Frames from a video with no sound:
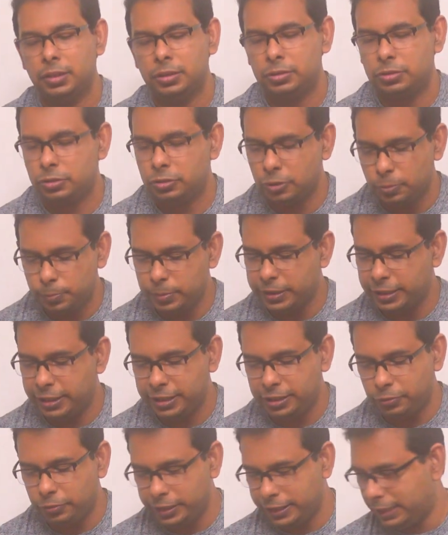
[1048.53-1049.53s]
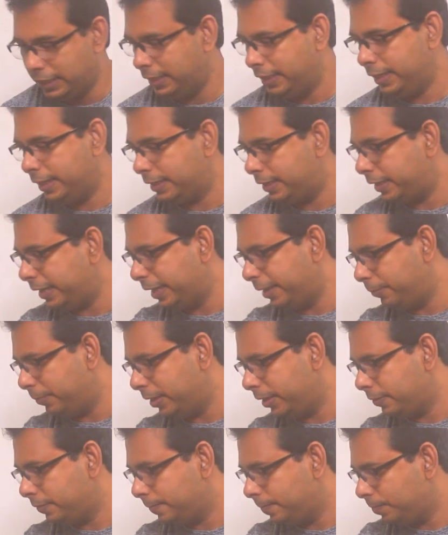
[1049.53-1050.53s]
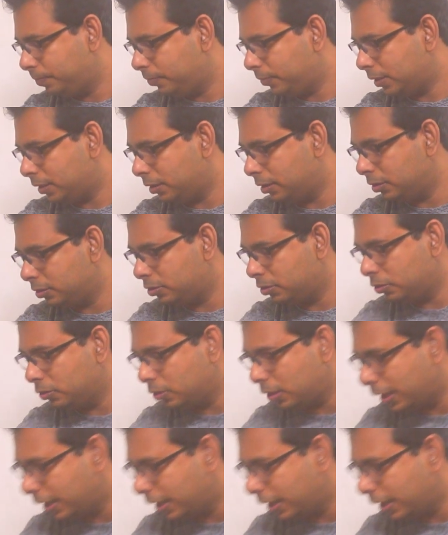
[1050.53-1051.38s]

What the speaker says: So pretty quickly it came in. So